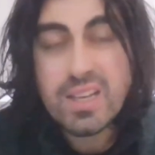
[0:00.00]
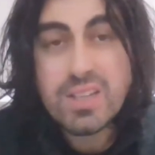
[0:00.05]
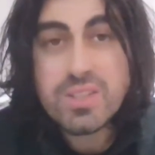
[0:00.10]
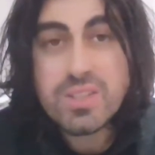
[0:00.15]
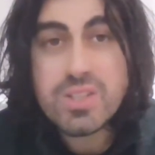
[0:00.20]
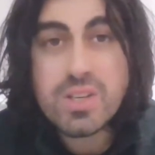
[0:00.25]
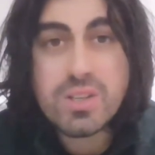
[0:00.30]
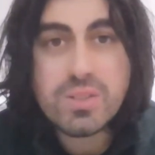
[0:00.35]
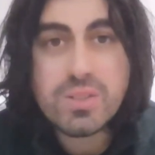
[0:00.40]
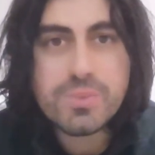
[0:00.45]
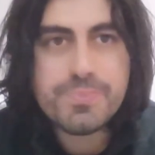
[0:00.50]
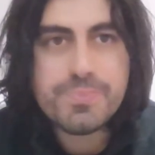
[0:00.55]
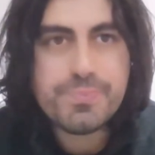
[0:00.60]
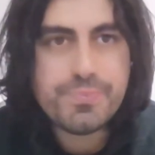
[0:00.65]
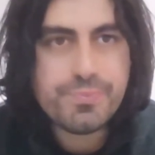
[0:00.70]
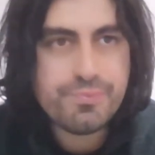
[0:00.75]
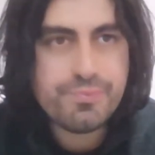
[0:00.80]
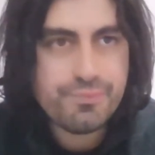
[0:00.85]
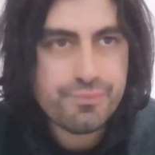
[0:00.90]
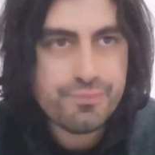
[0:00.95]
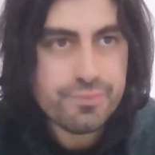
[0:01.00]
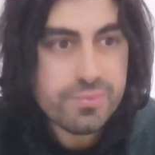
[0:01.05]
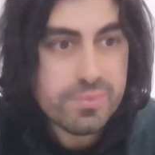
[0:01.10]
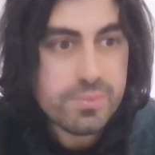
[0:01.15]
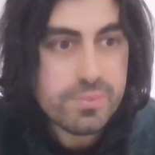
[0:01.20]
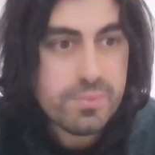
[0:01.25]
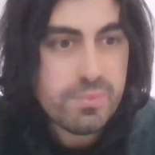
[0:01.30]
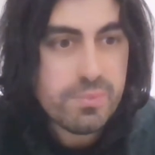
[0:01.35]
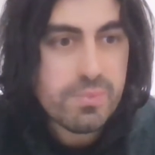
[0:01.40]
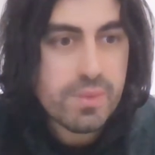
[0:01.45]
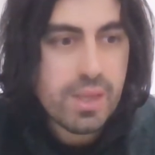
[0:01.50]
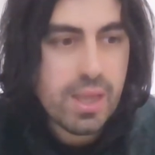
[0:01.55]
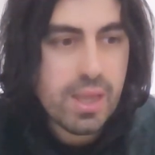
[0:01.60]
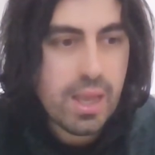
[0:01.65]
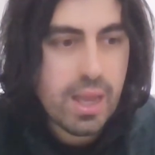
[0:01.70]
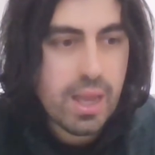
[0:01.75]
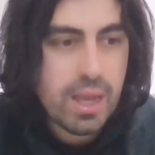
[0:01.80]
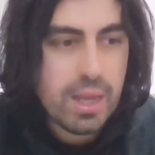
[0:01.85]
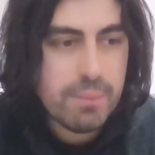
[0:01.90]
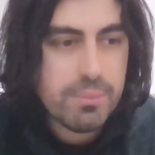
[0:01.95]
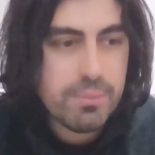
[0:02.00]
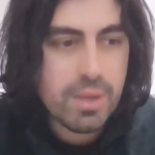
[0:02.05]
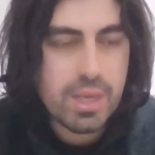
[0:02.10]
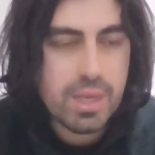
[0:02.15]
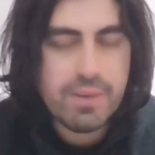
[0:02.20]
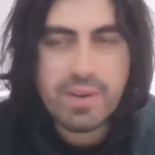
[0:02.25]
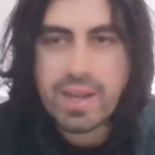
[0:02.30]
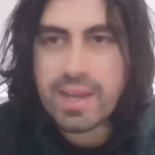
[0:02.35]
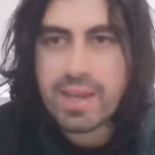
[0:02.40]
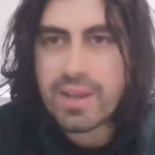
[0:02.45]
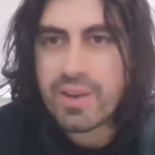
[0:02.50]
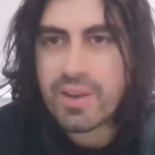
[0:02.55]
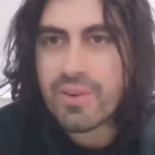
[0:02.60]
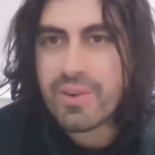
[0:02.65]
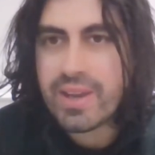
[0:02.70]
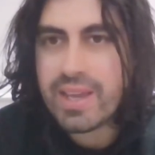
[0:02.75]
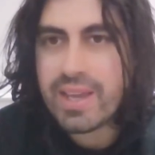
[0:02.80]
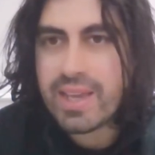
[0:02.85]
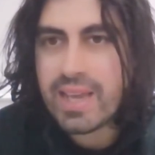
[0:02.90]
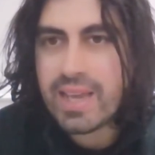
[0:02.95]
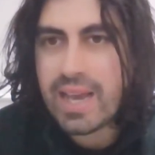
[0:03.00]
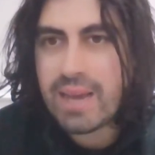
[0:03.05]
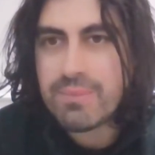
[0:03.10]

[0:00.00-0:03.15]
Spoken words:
So I'm not even angry.